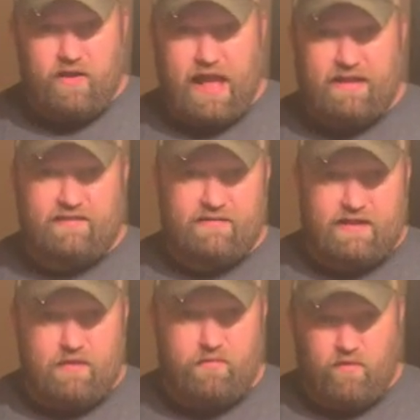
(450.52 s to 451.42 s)
it's
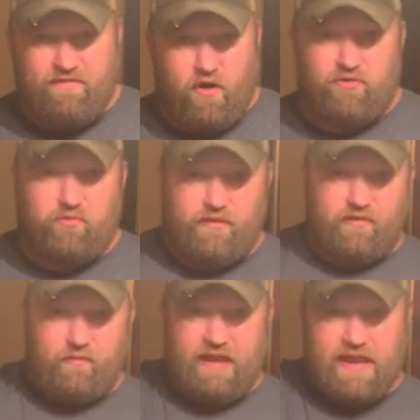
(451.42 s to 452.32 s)
reverse, where
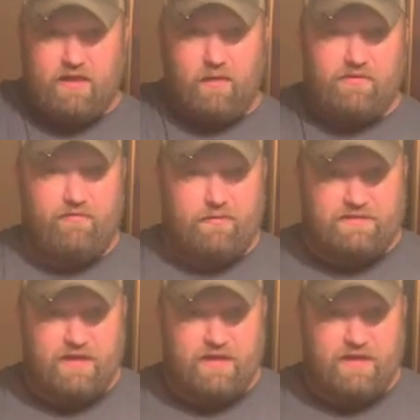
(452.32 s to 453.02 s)
the heat comes in from the